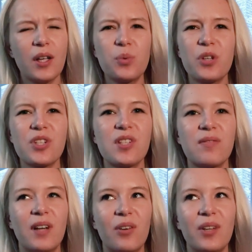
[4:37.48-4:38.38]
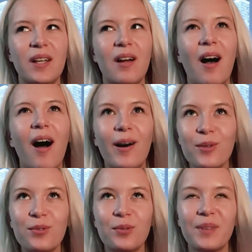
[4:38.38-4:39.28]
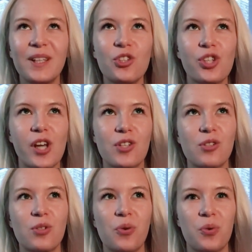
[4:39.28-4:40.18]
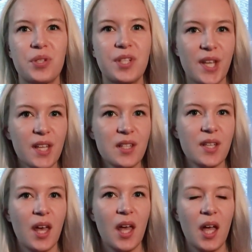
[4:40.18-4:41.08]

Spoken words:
it was very hard for me just to sit